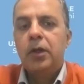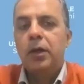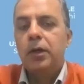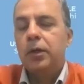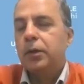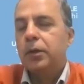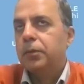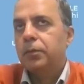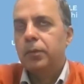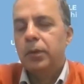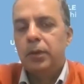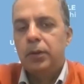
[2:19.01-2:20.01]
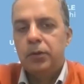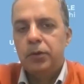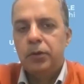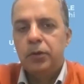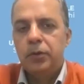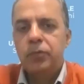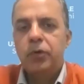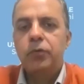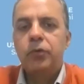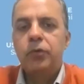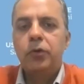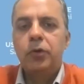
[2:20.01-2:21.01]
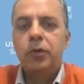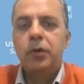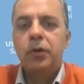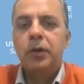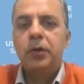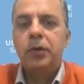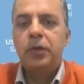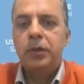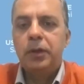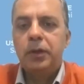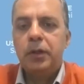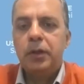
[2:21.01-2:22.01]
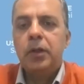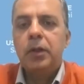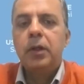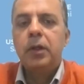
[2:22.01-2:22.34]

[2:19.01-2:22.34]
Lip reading: in terms of your criteria.